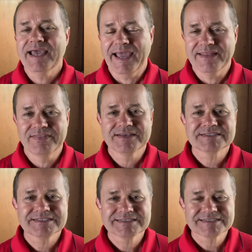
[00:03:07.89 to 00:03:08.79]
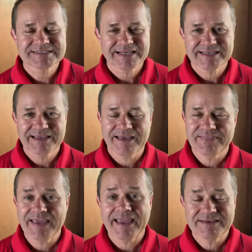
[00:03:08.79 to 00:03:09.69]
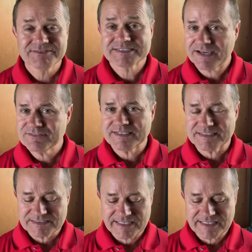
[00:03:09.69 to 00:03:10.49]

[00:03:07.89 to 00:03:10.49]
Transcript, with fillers: And this is, uh, they, it was evidence.